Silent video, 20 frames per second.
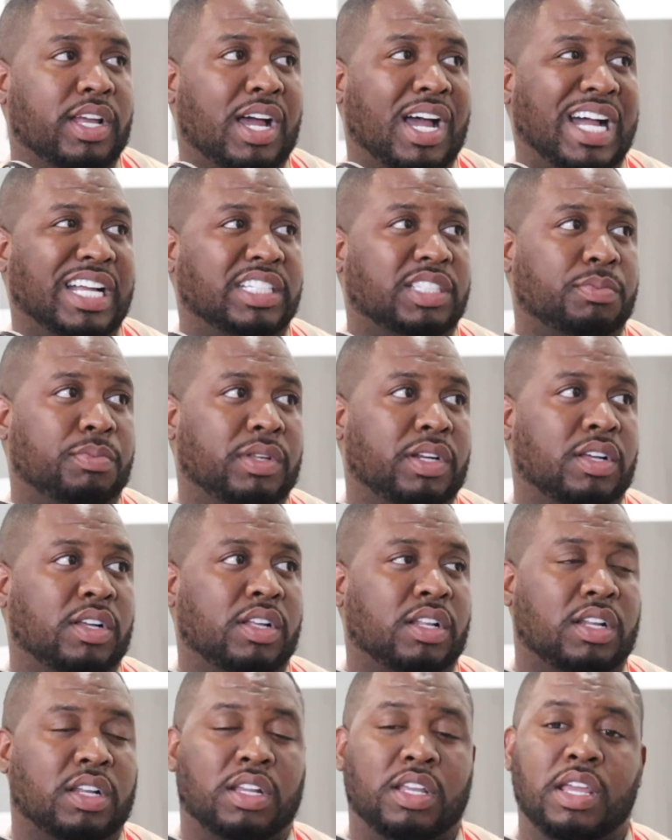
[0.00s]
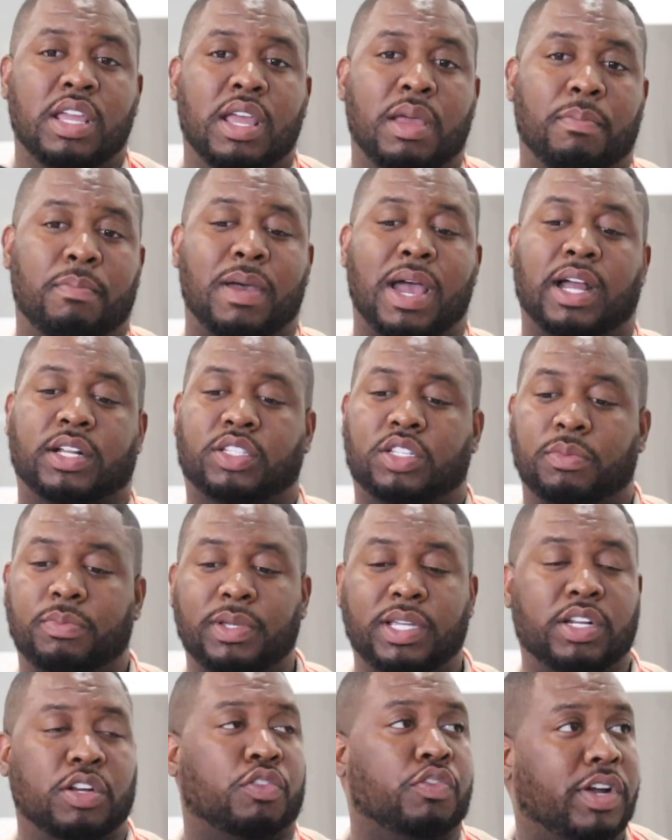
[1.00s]
the hospital, back to
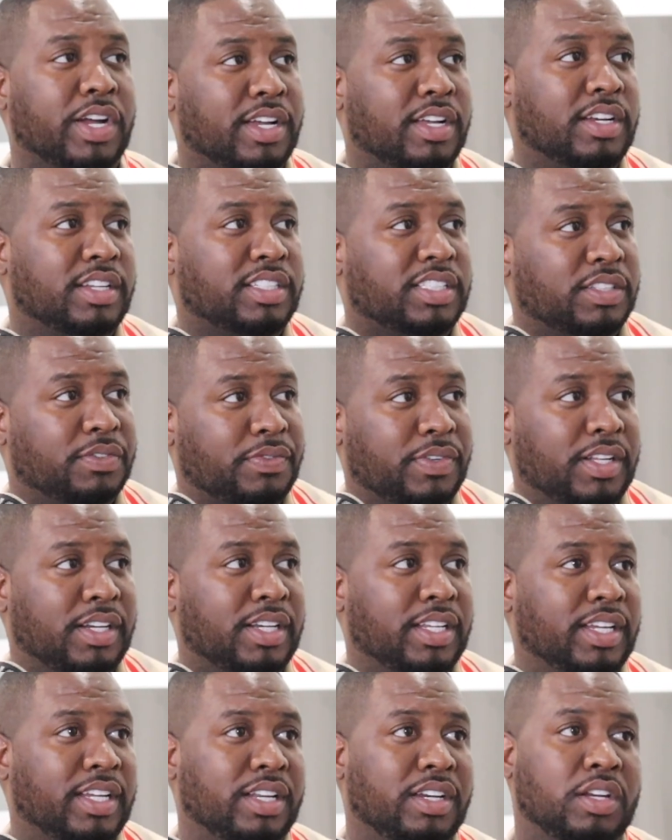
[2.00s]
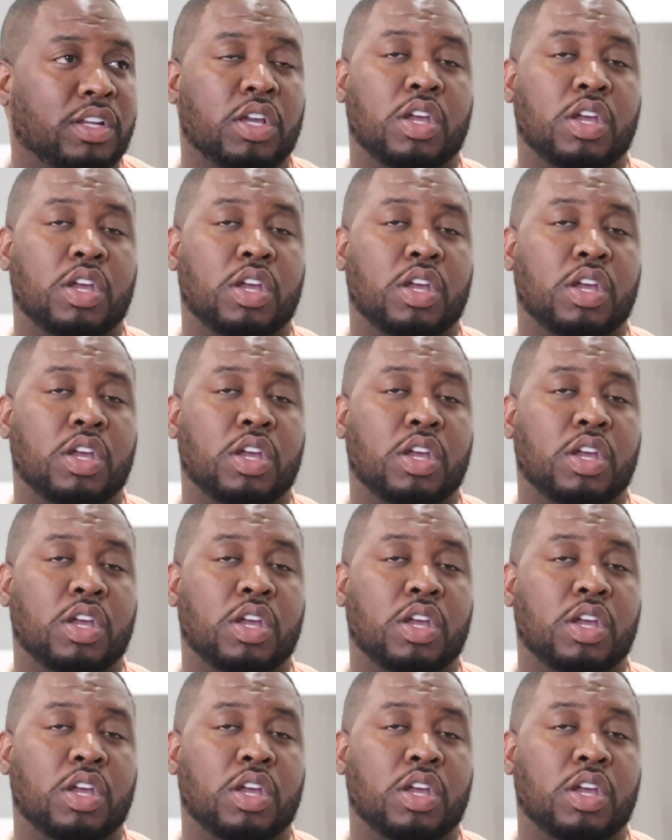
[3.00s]
being a regular civilian.